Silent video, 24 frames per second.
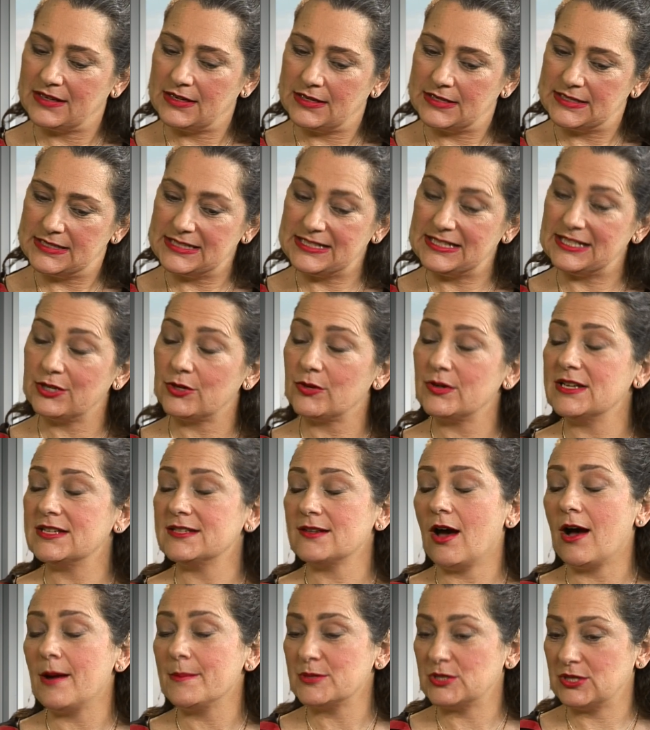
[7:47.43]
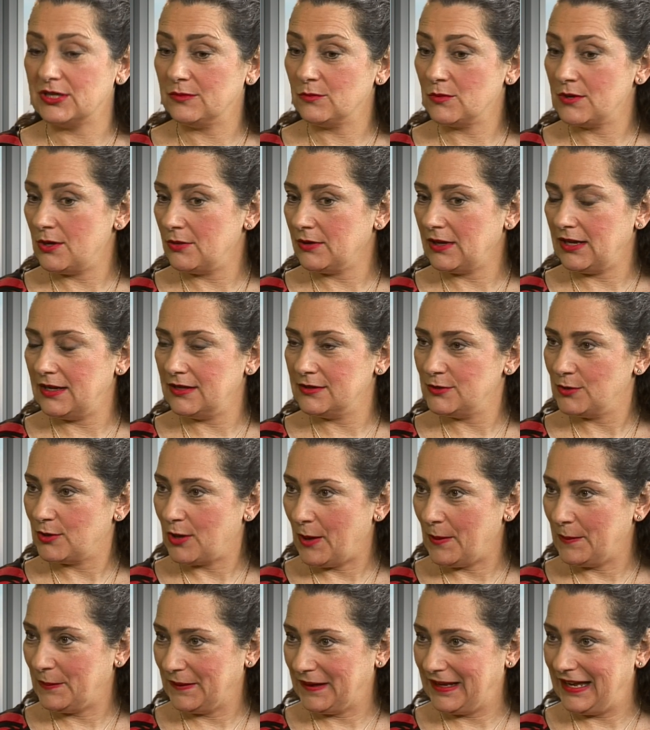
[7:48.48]
series option, without getting too
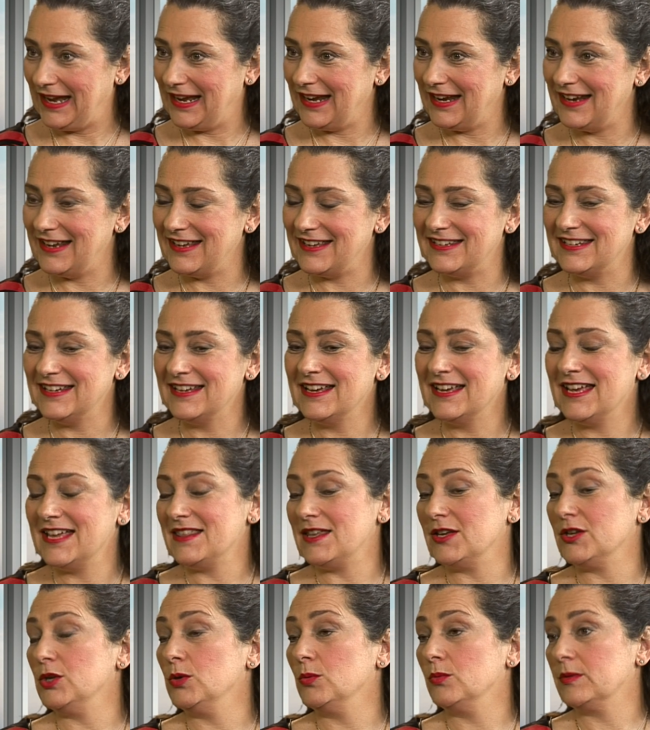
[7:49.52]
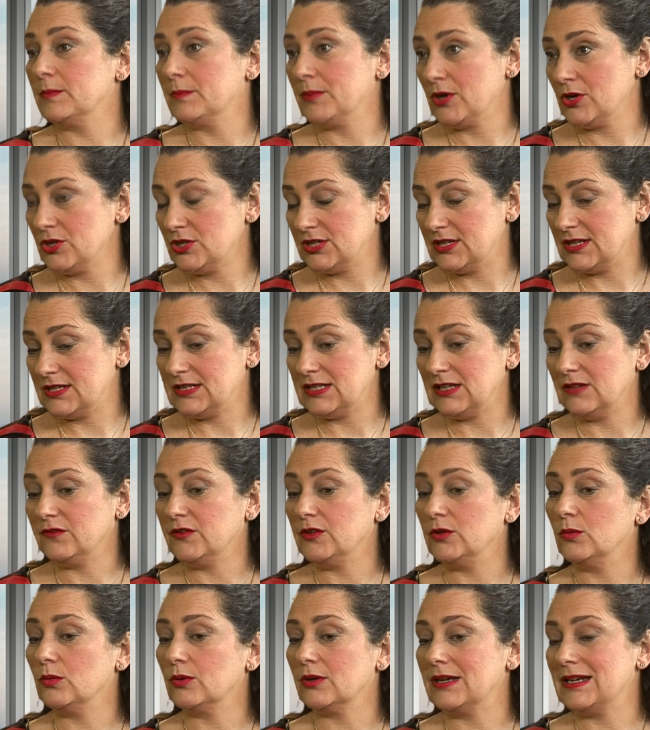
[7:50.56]
complicated, that you would purchase if
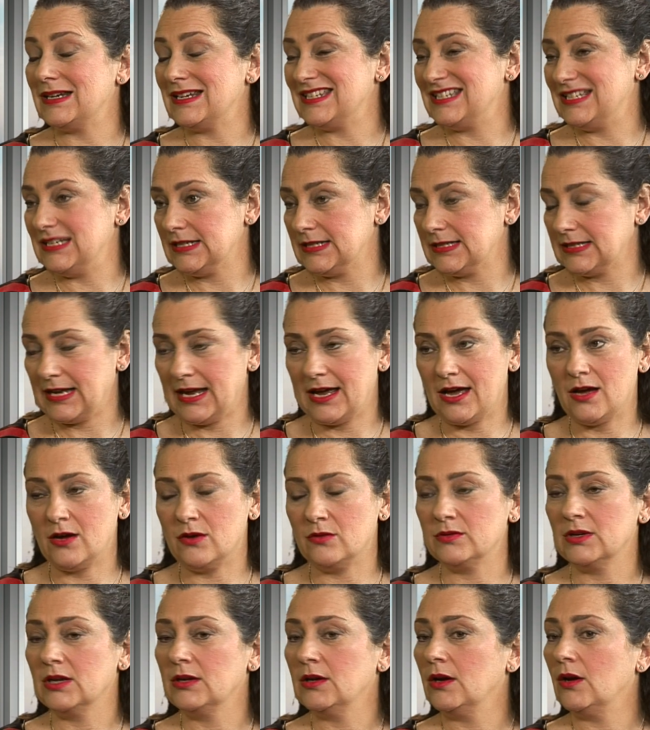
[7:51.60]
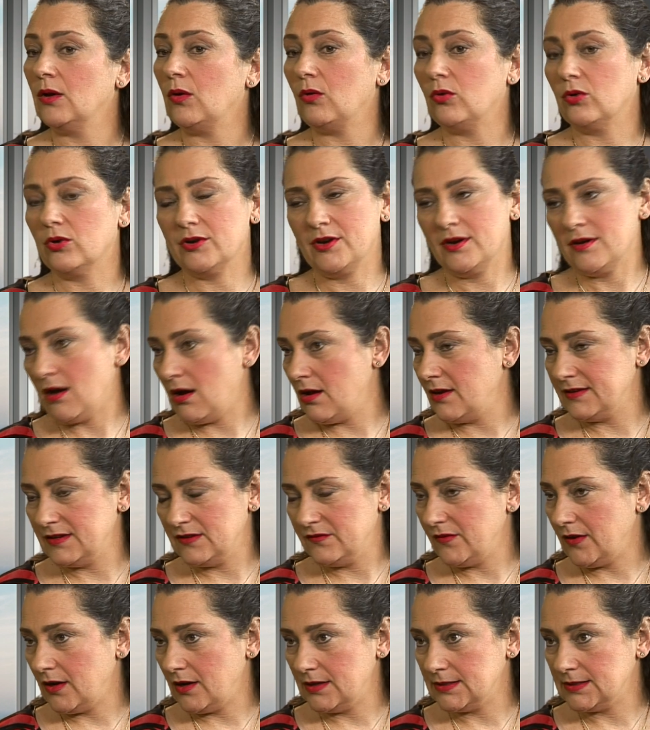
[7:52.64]
you were in a discount or
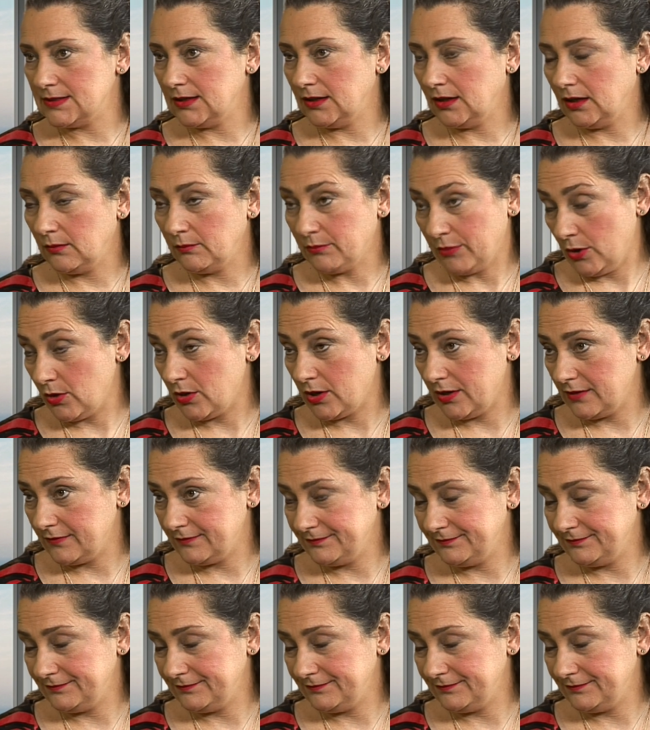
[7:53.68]
non-advising broker.